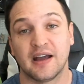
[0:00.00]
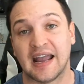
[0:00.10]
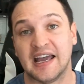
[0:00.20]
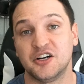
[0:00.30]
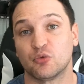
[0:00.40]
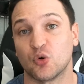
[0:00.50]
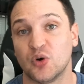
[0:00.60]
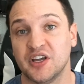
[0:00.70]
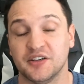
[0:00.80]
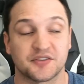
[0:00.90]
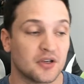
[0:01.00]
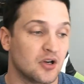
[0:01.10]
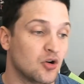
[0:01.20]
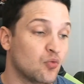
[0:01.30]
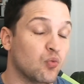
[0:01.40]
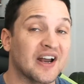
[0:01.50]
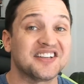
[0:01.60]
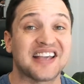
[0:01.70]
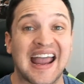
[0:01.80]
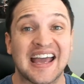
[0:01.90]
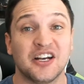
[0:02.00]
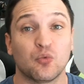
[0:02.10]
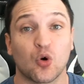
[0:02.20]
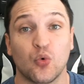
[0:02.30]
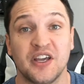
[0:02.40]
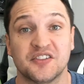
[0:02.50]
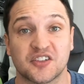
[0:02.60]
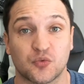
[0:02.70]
Andy Ruiz. What is Andy Ruiz's